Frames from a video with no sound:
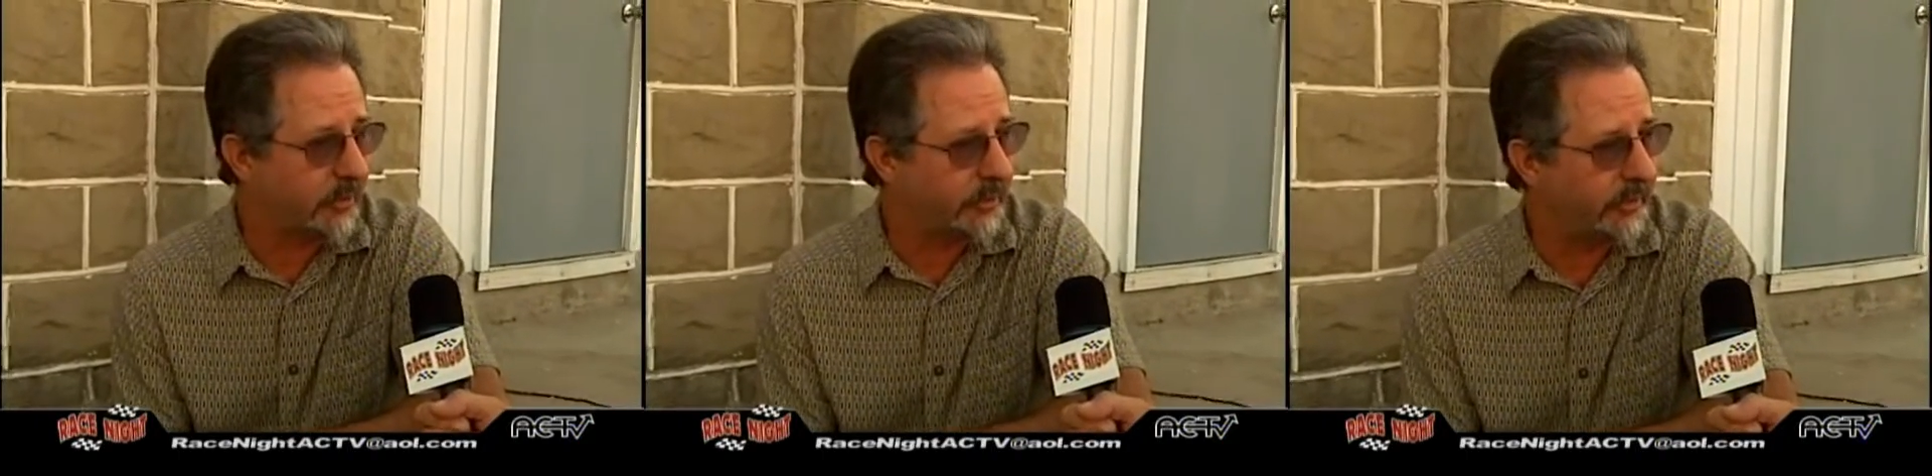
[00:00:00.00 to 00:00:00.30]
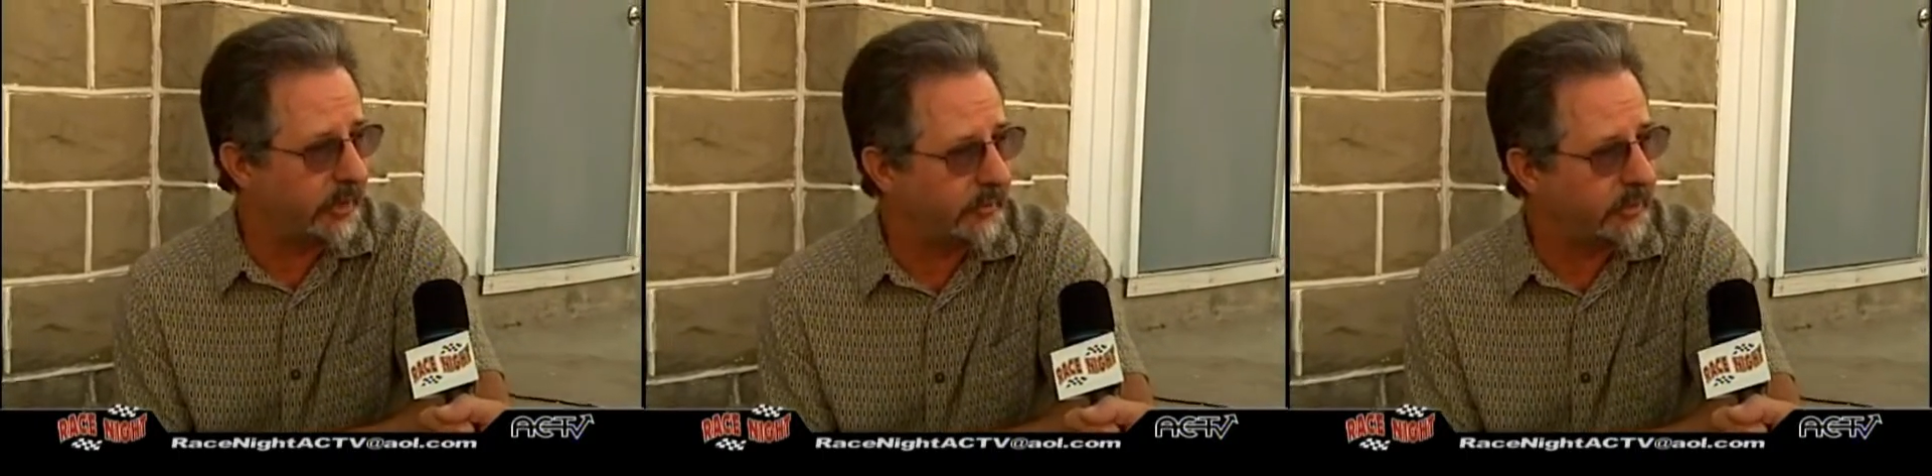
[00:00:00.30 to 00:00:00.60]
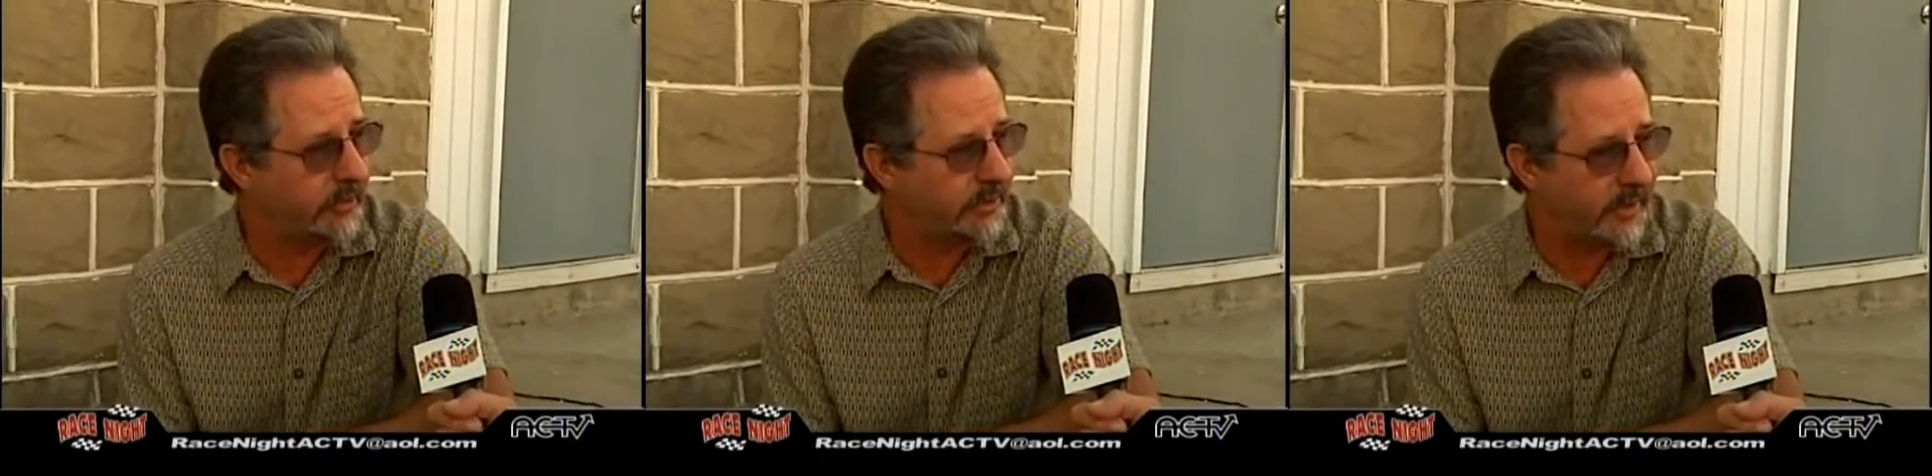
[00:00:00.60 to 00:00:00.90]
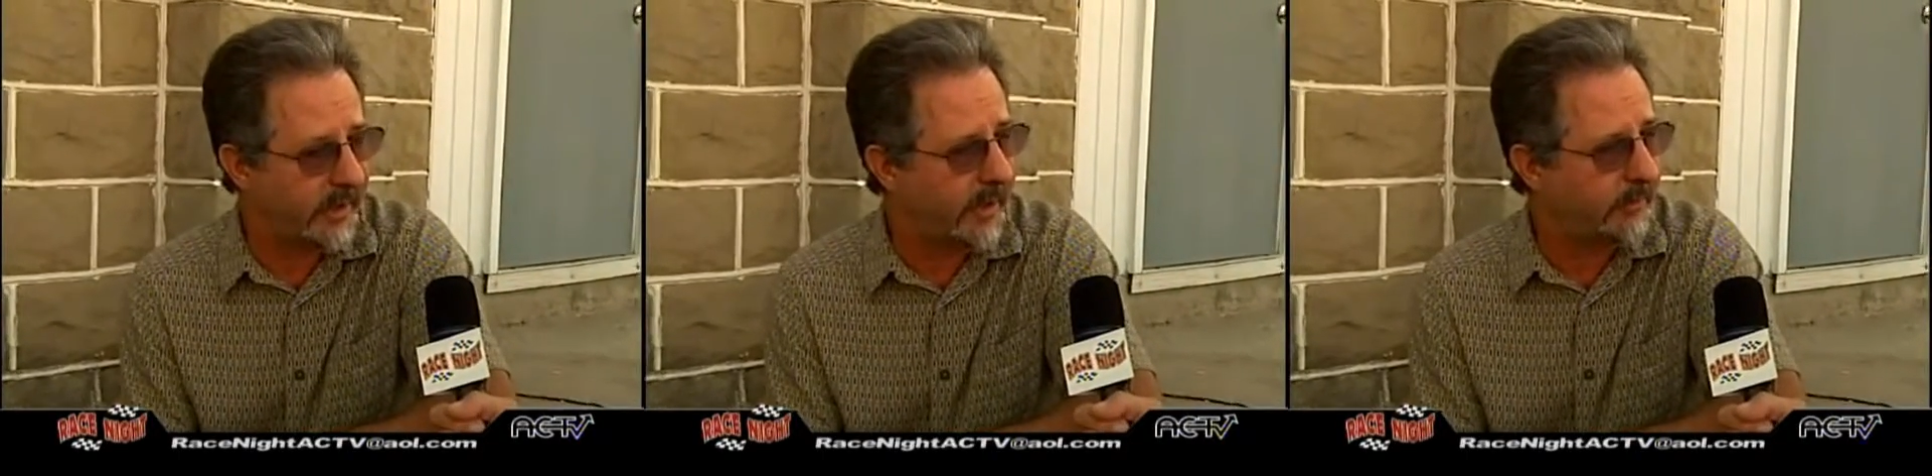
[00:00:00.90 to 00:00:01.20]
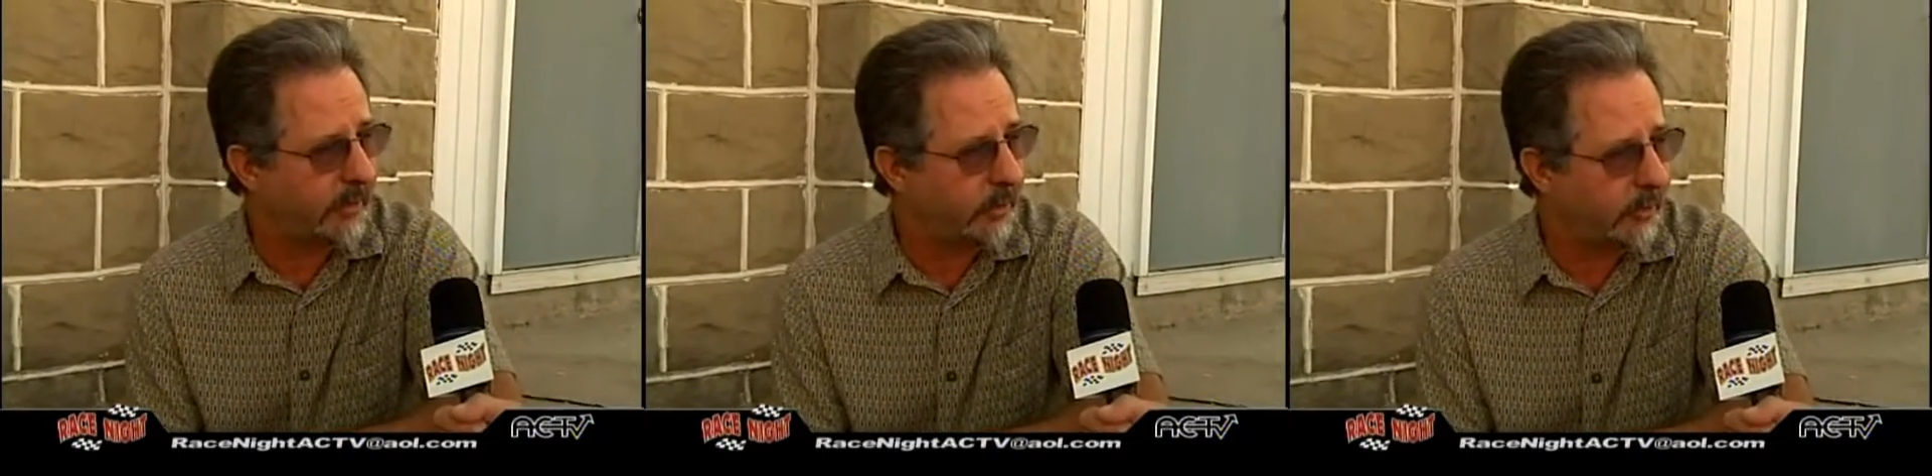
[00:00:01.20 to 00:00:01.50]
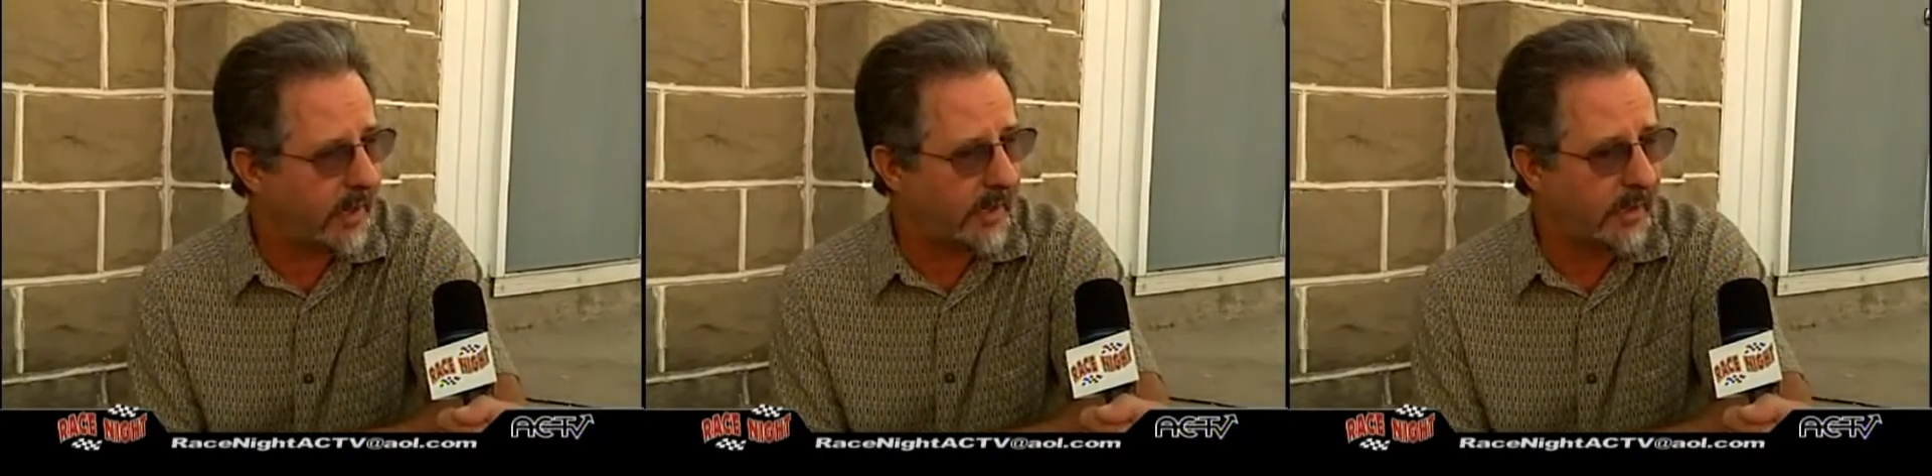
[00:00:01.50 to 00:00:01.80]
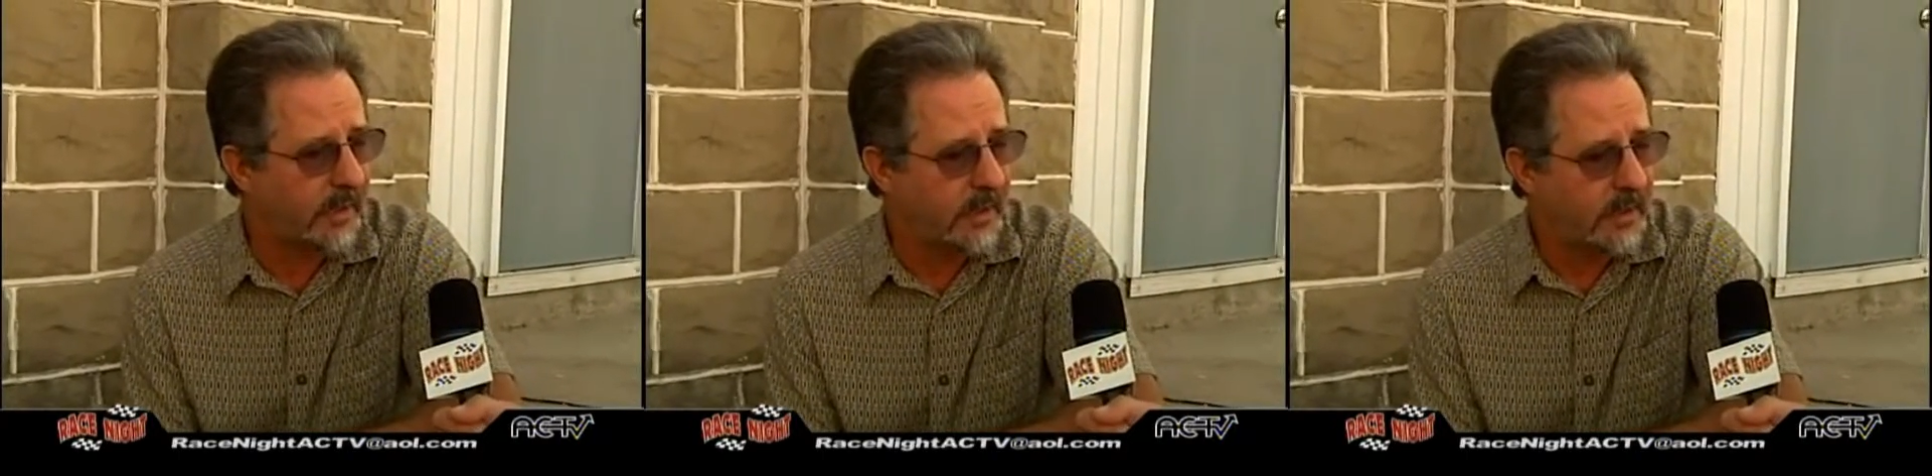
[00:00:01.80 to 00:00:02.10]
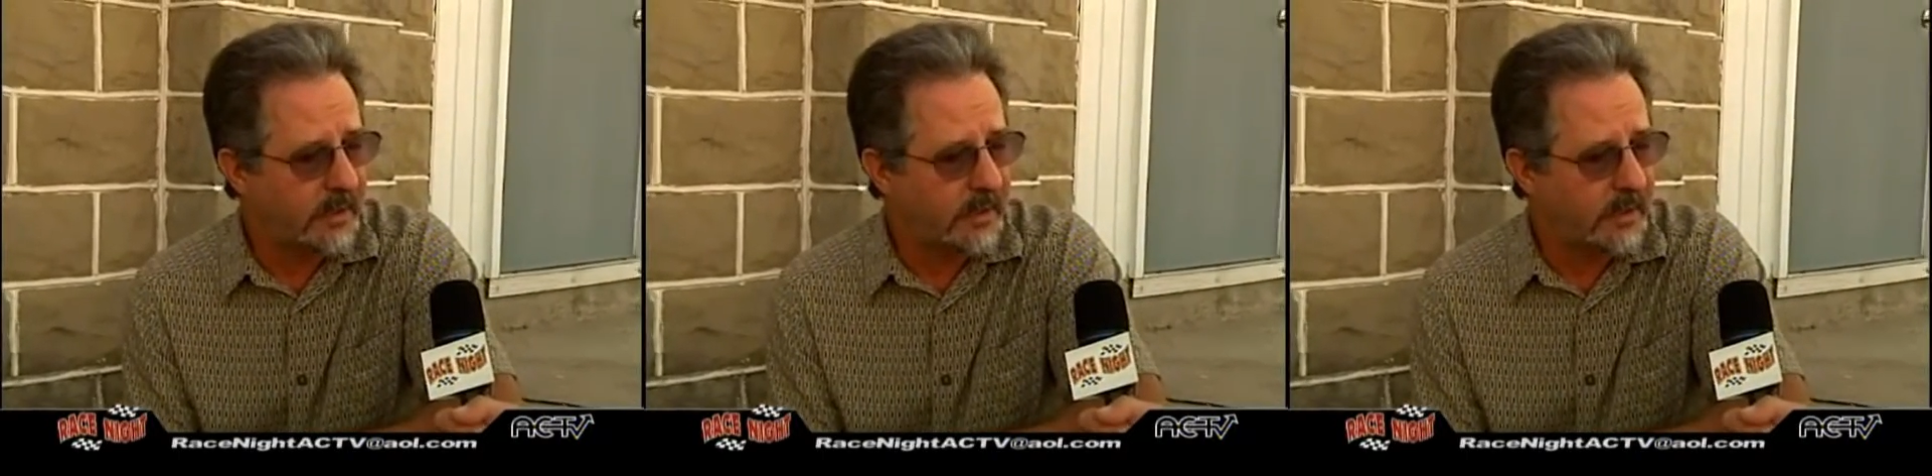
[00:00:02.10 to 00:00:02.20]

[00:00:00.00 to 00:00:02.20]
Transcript: schedules and divisions that they have at their track.